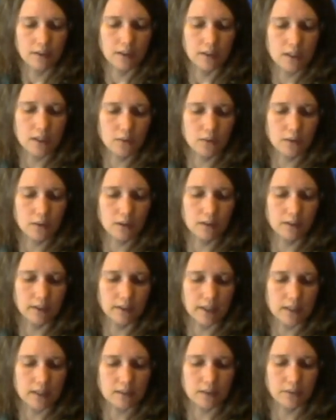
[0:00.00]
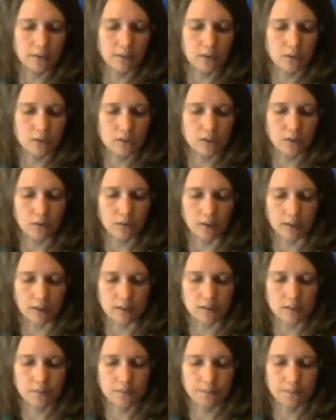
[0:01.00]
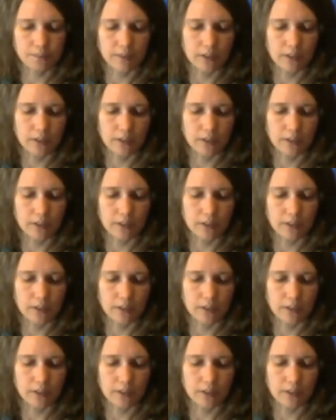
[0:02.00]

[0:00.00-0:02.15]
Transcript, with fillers: These are the clans of the Gershonites.